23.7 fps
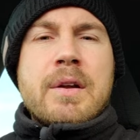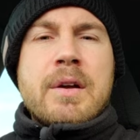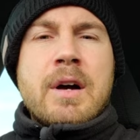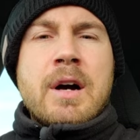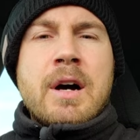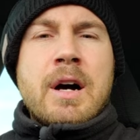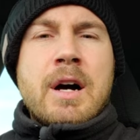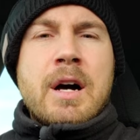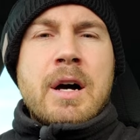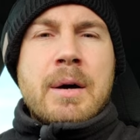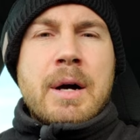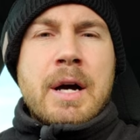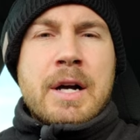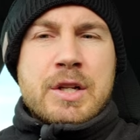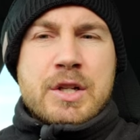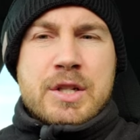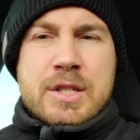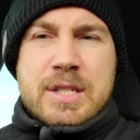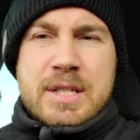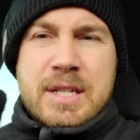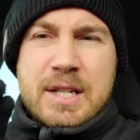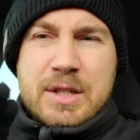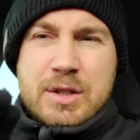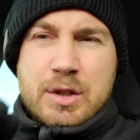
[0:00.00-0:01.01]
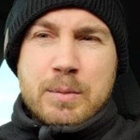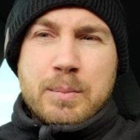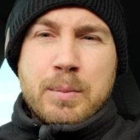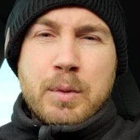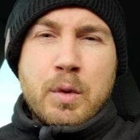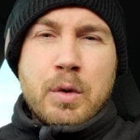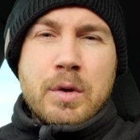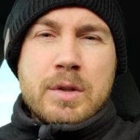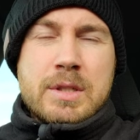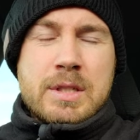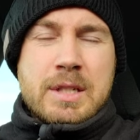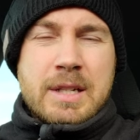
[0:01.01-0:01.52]
Uh, I just need
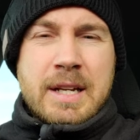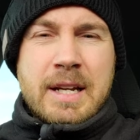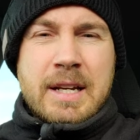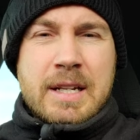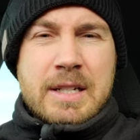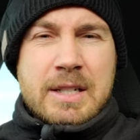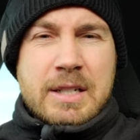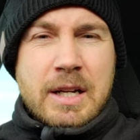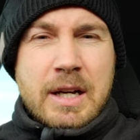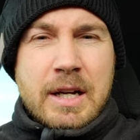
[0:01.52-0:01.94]
support to get it